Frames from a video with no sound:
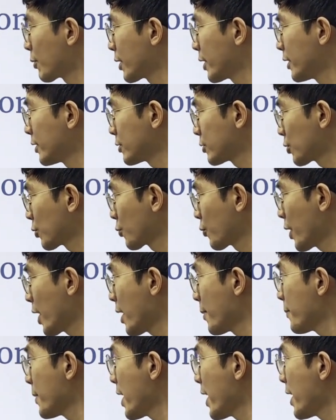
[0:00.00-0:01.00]

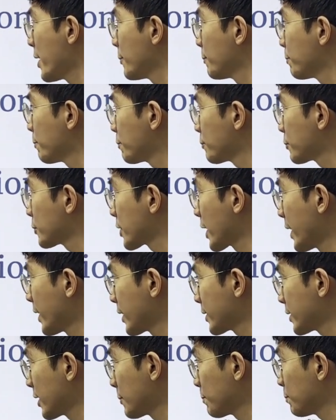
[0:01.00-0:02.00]
histogram,
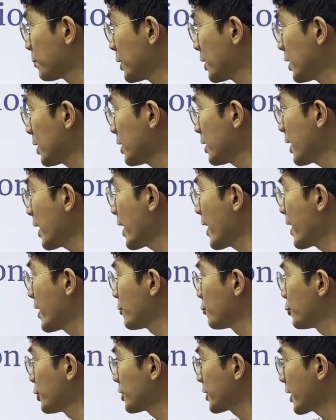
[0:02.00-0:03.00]
data set P,
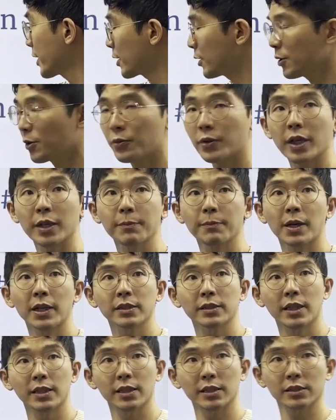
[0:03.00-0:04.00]
and we take a look at my
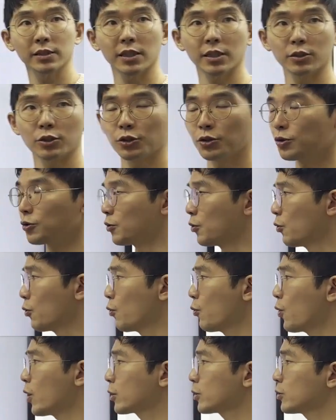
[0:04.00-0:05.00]
data set Q.
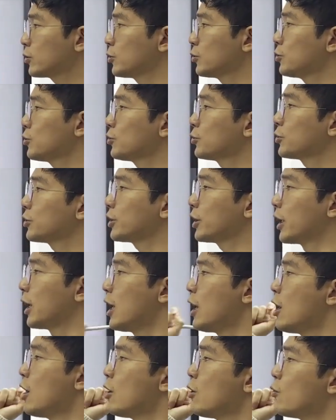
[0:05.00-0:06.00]
What do you see?
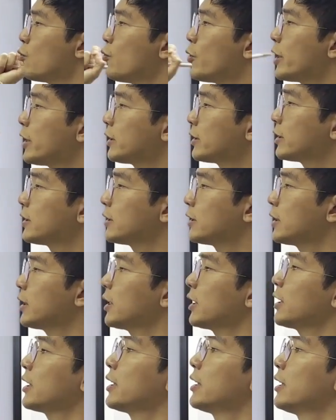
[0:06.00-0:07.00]
We
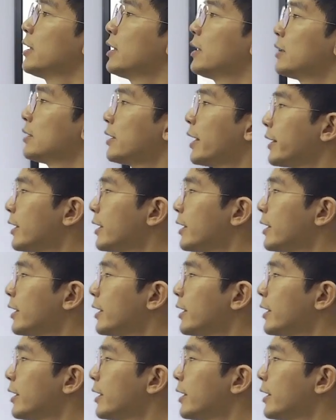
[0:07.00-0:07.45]
see that